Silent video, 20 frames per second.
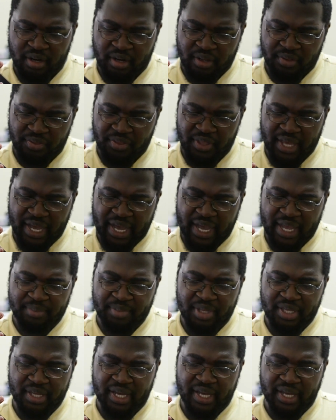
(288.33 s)
the
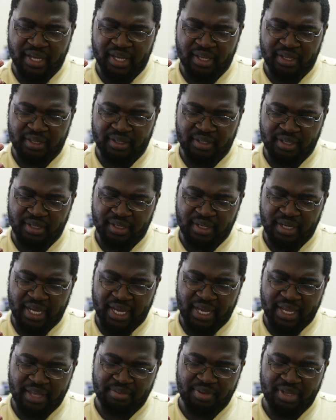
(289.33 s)
IMEI, the
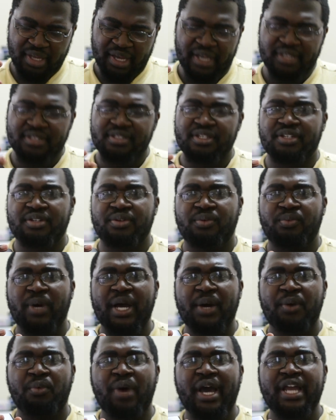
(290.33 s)
IMEI sticker.
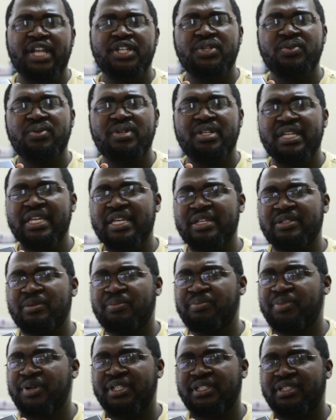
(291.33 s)
Why did you need to
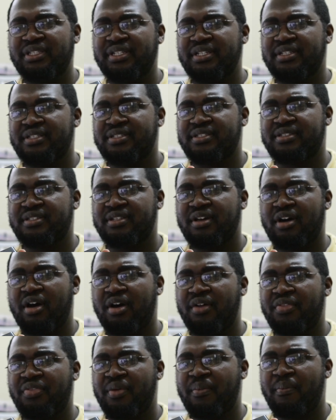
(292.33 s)
put this
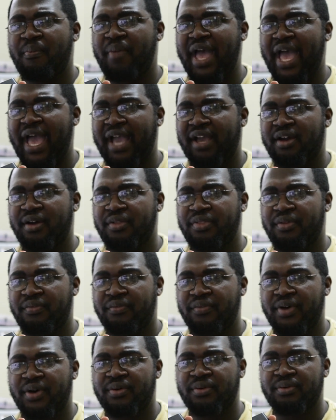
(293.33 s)
on the back of the
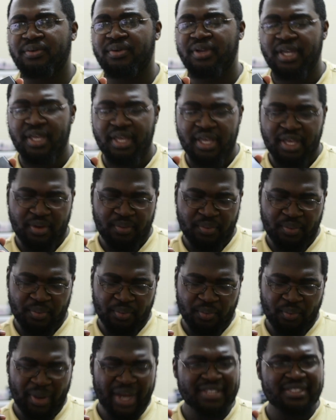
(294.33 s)
phone?
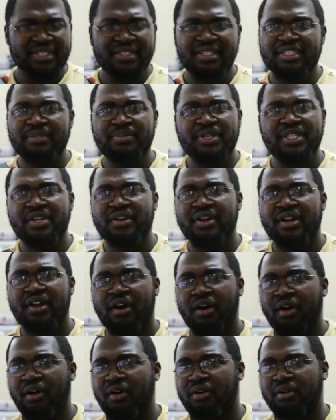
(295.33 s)
Why does it need to be there at
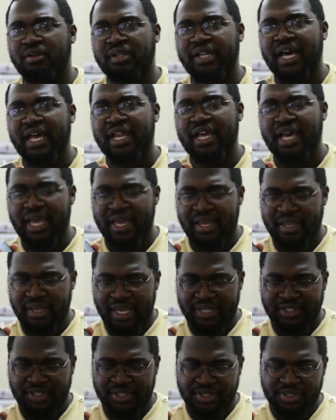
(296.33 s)
all?
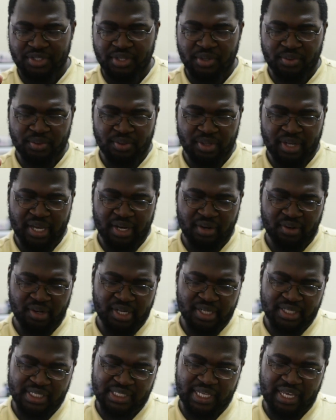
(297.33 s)
I just I don't
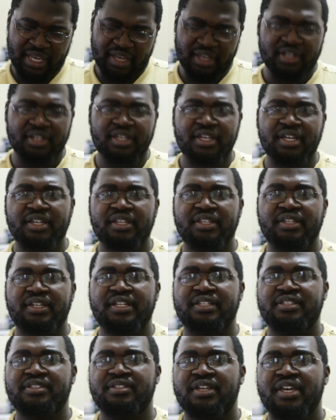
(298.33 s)
understand.
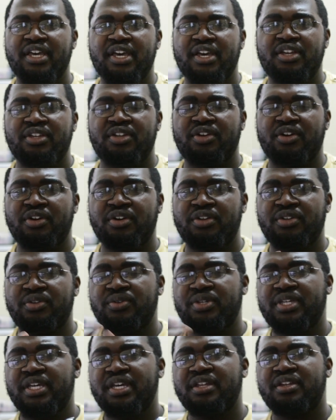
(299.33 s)
It's you
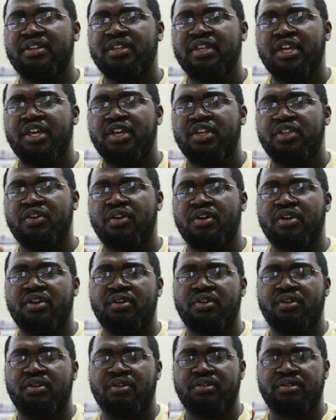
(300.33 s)
get
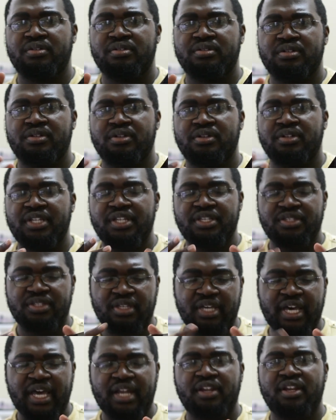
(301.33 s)
your these
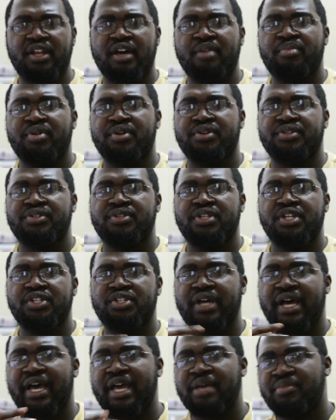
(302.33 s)
kind of numbers. You get
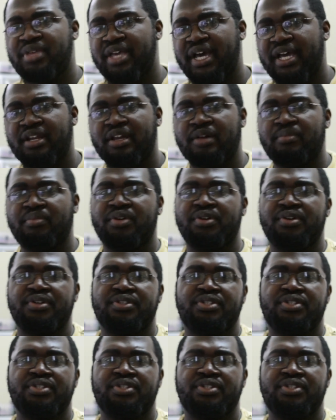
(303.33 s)
your IMEI numbers,